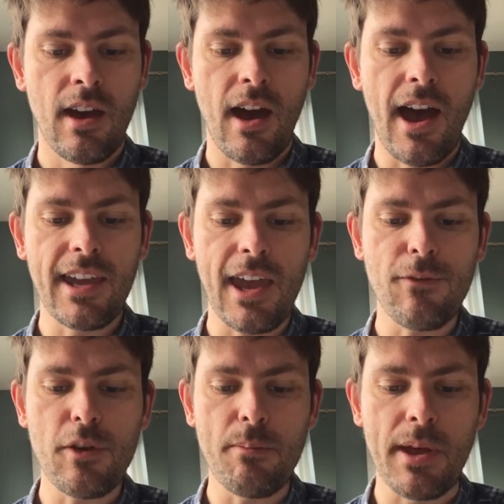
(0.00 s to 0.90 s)
I
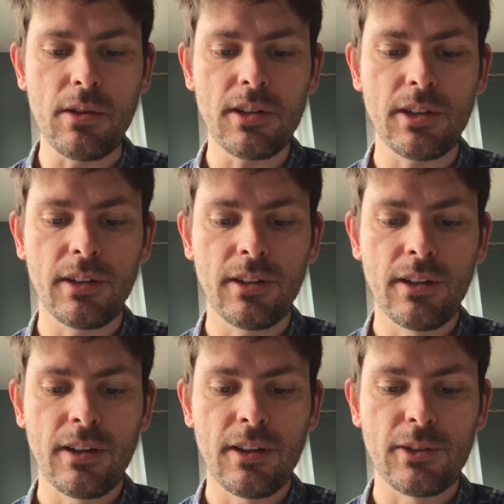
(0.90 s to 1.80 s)
gave you milk,
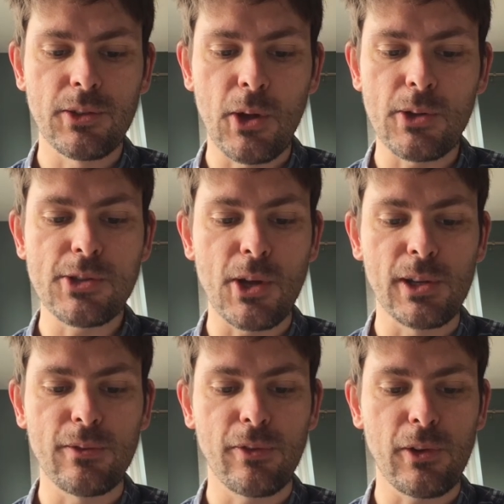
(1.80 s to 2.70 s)
not
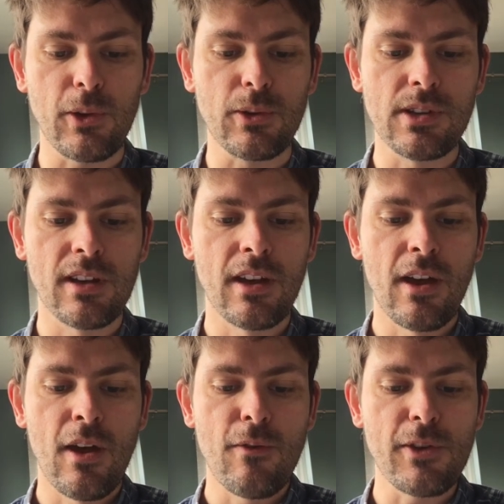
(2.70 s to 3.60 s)
solid food,
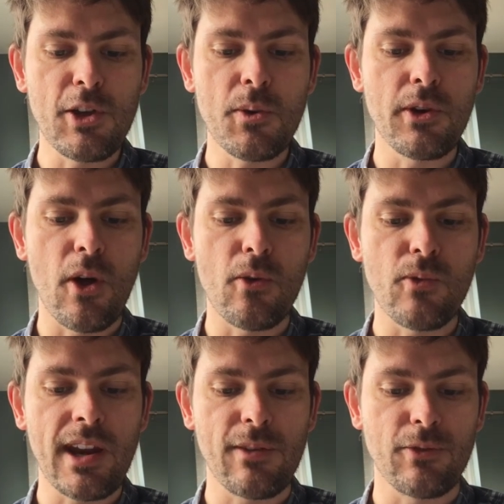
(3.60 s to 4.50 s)
for you are not
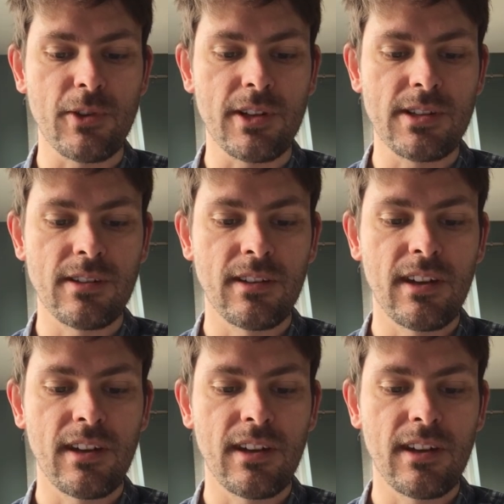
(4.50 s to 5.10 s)
ready for it.